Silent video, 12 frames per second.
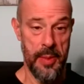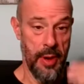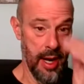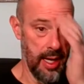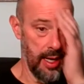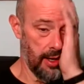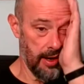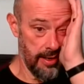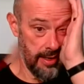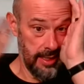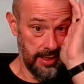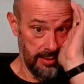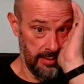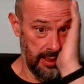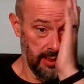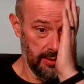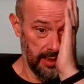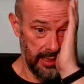party are in their
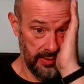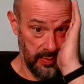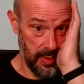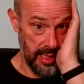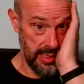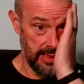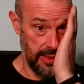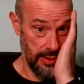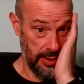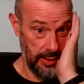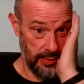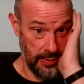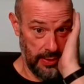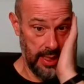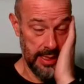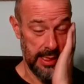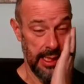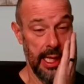late 20s and early
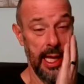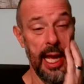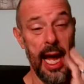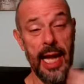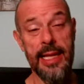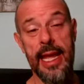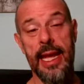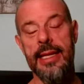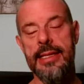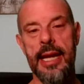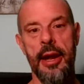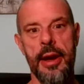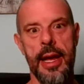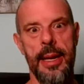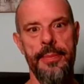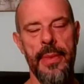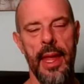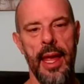30s, and God, they can tear it
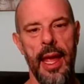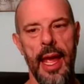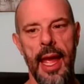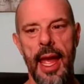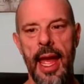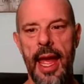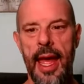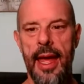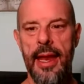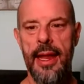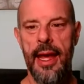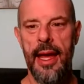up. And